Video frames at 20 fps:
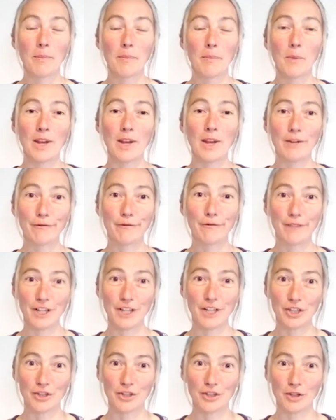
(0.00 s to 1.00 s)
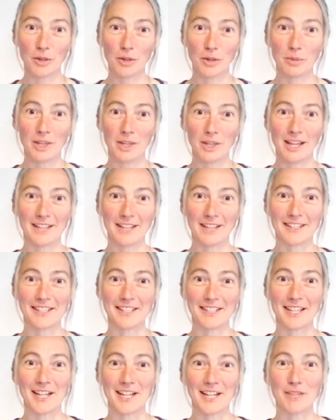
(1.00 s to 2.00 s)
When you finish doing your breathing
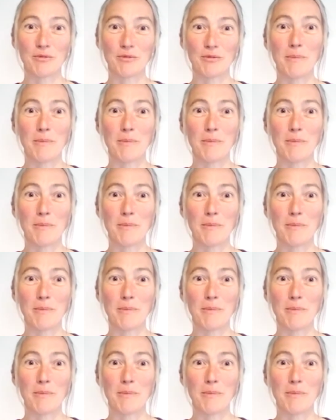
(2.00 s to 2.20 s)
exercise,